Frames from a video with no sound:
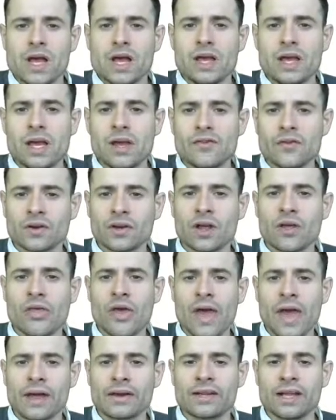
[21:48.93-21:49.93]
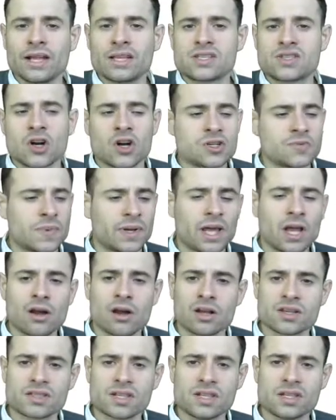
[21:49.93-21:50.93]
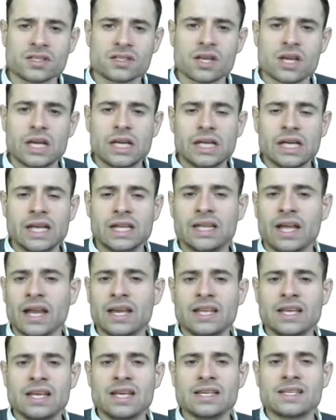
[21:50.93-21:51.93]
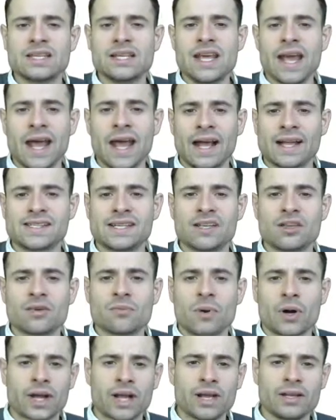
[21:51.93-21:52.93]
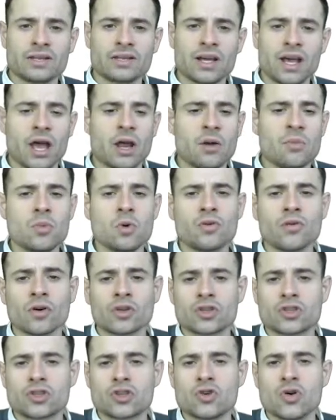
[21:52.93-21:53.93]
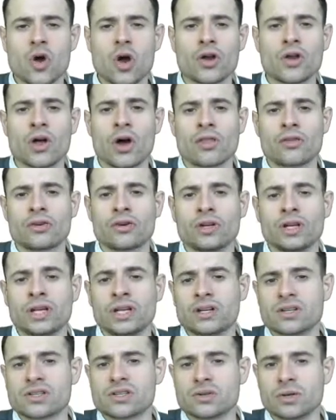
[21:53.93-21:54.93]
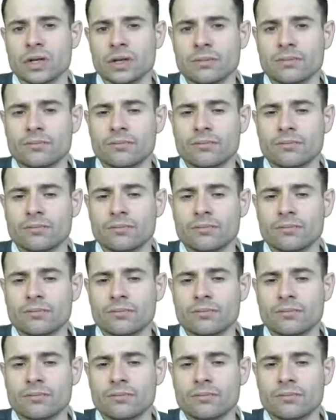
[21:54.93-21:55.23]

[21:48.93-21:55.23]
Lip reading: If, on the other hand, it starts making losses, it can easily exit the market and move on to another industry.